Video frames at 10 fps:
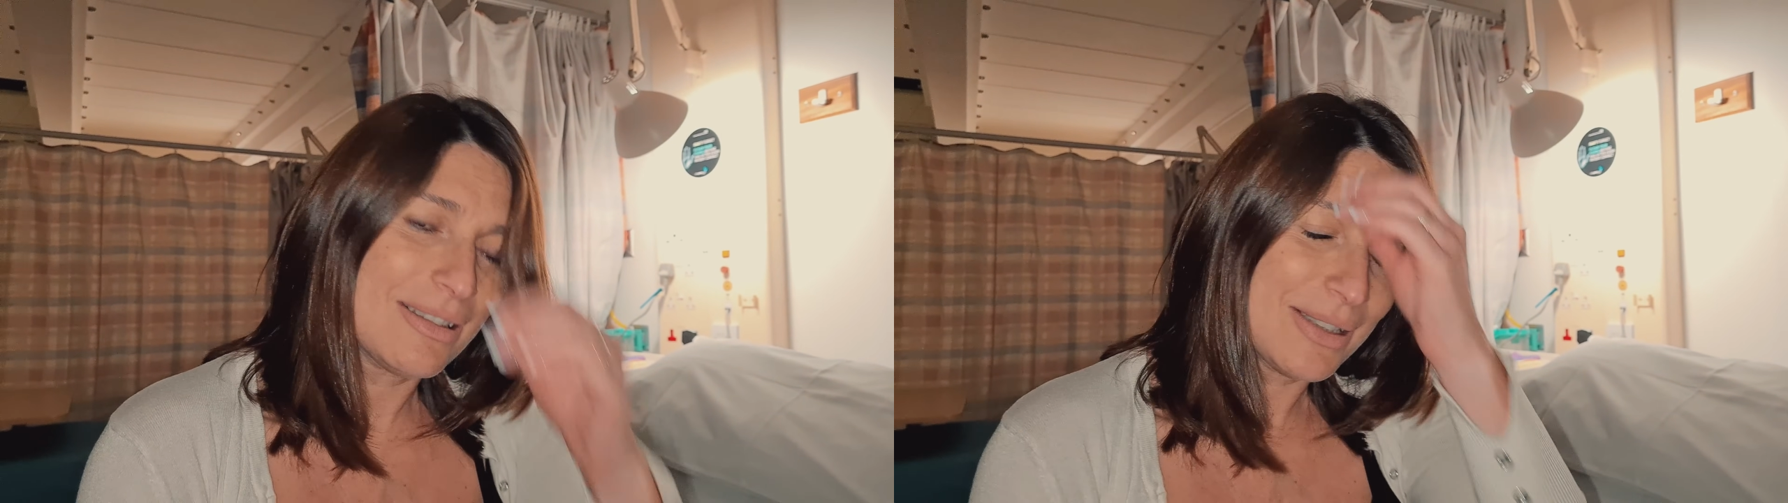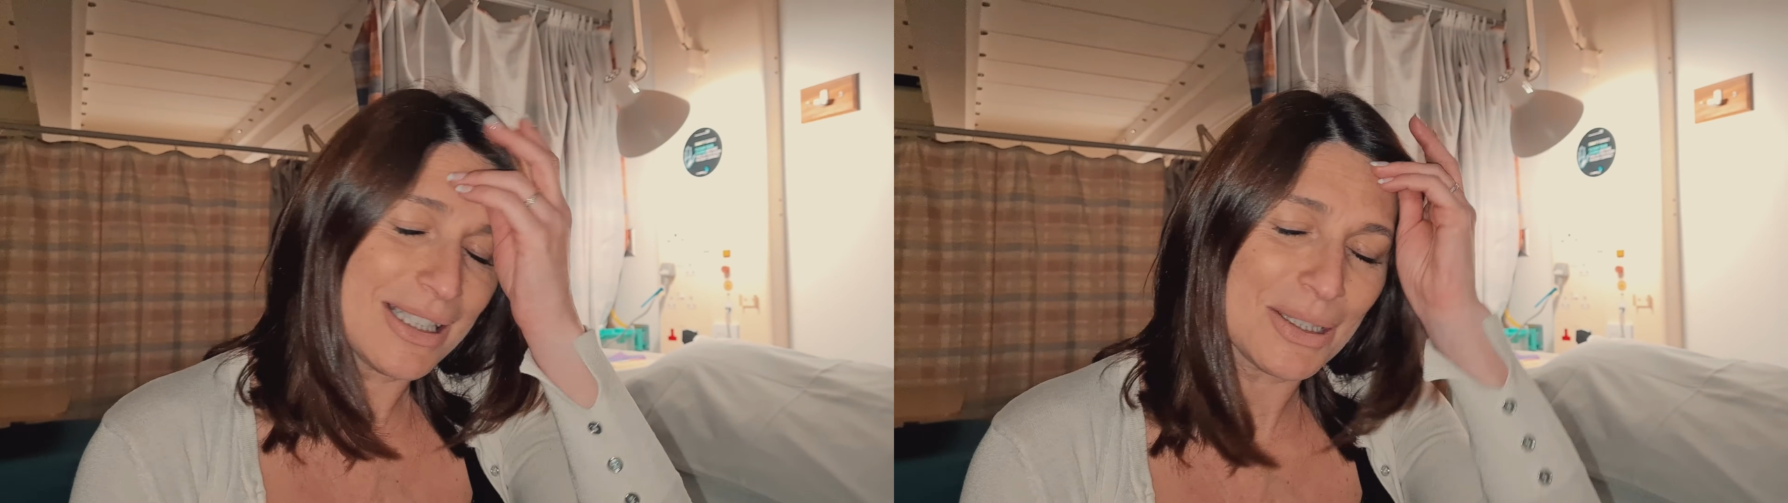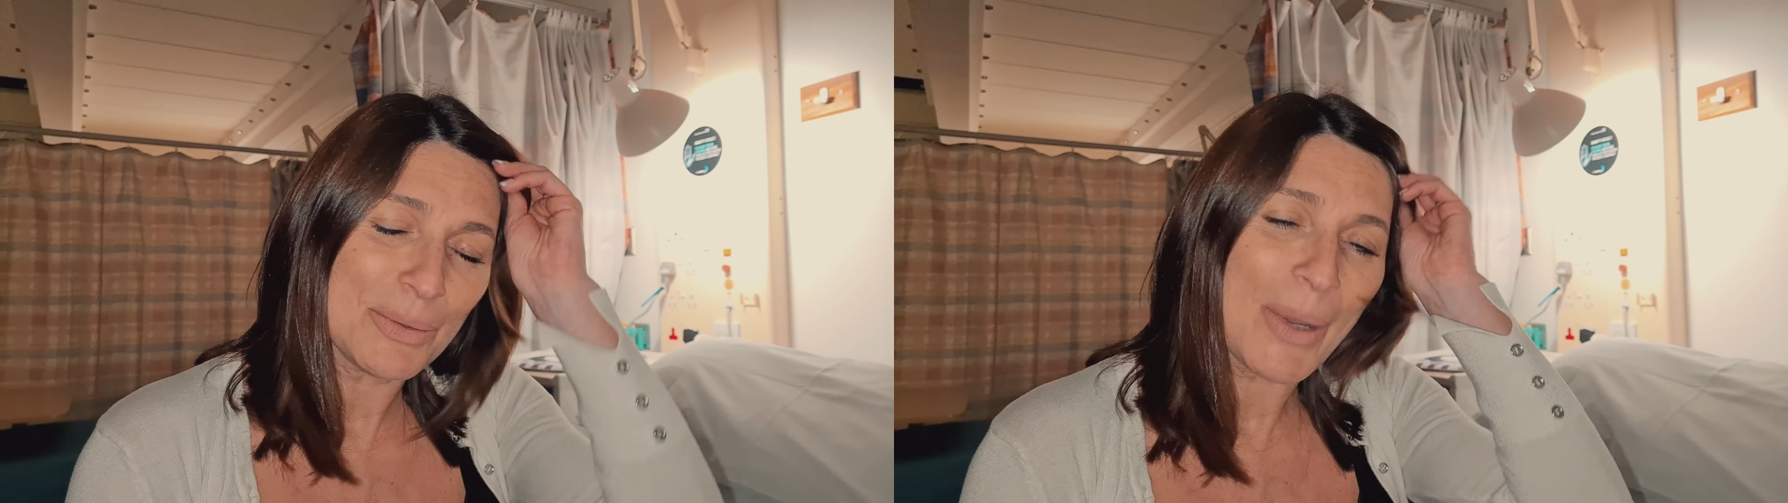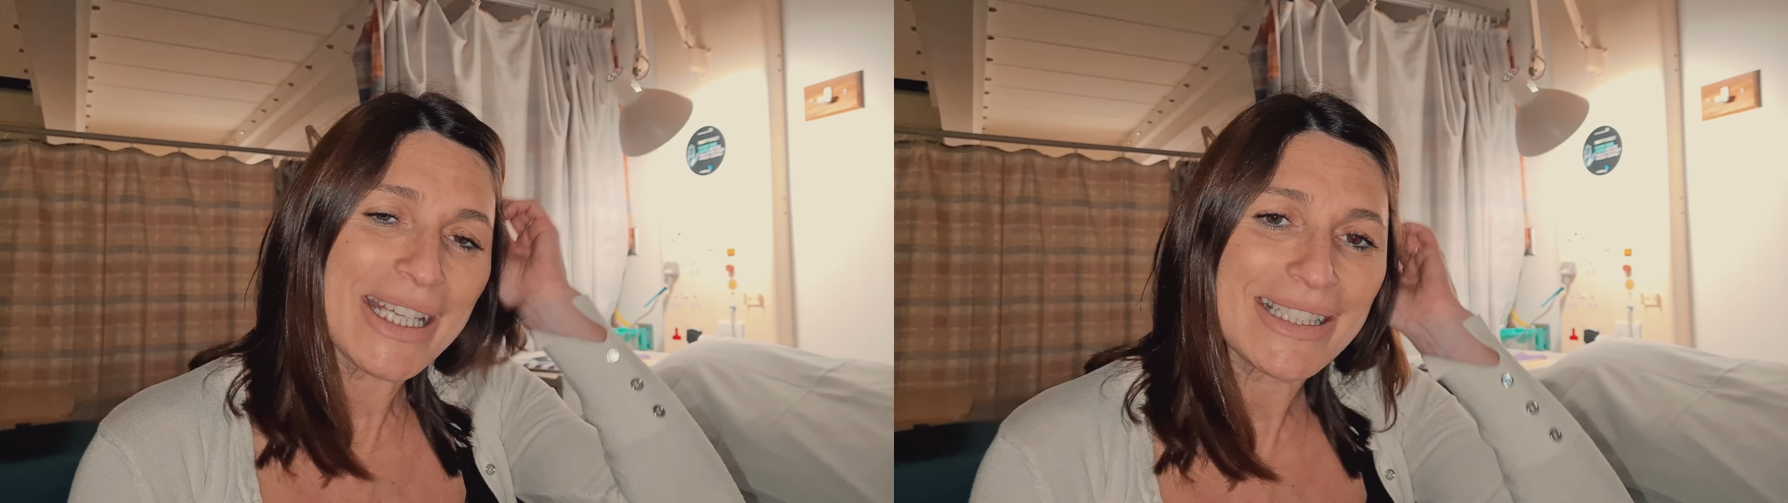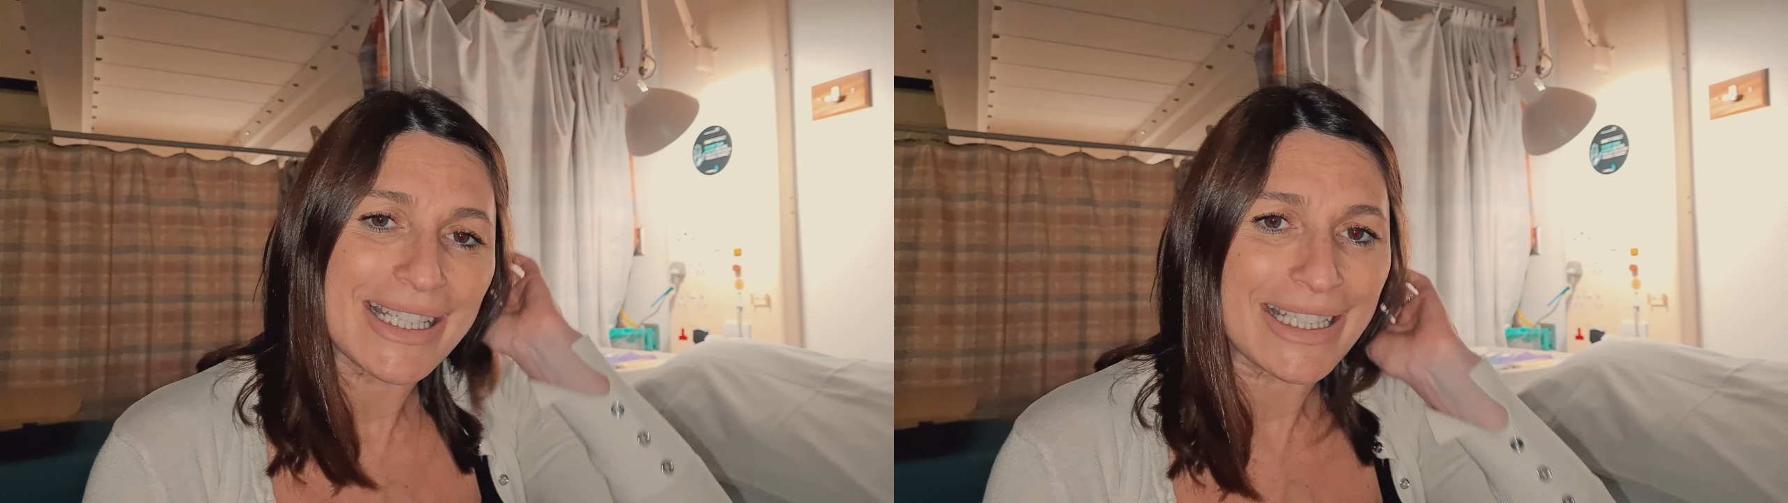Still
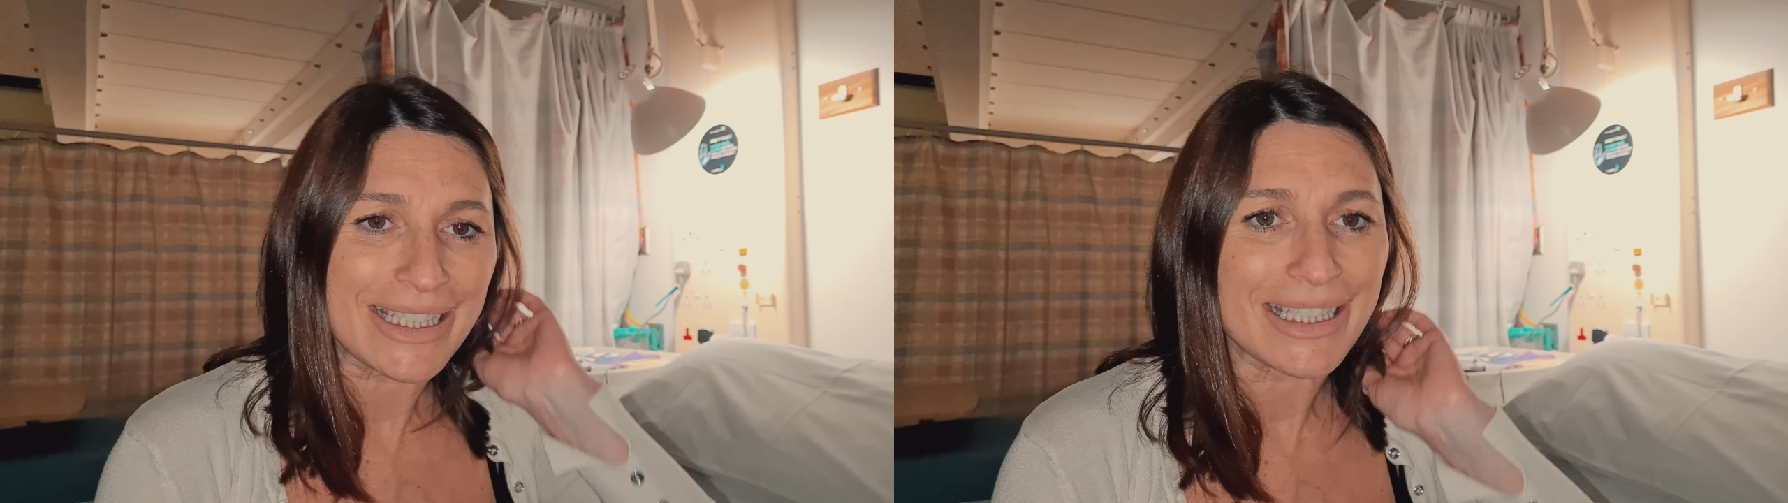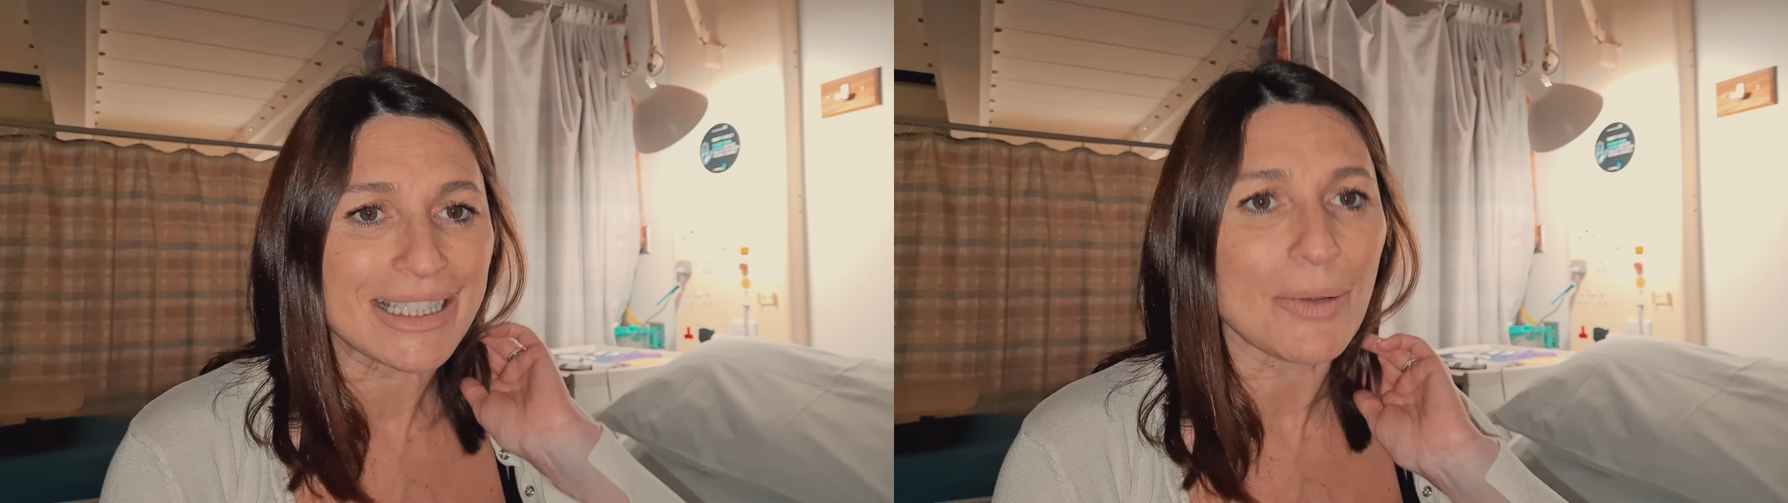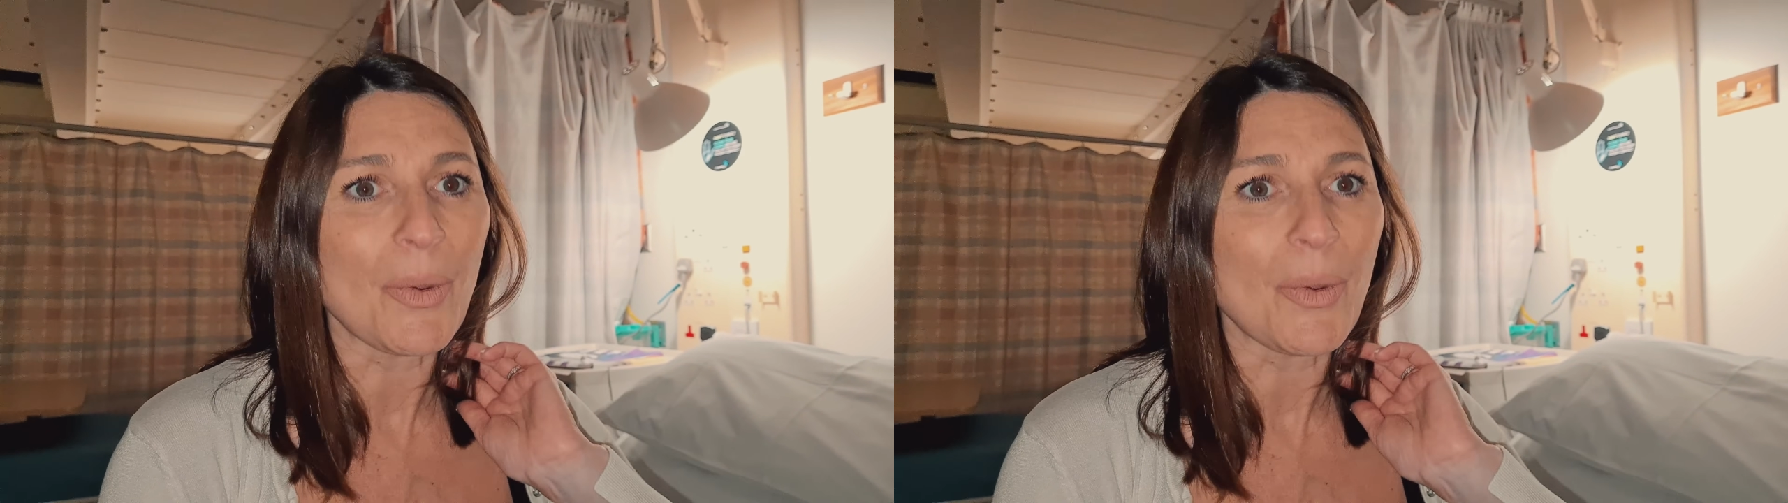waiting,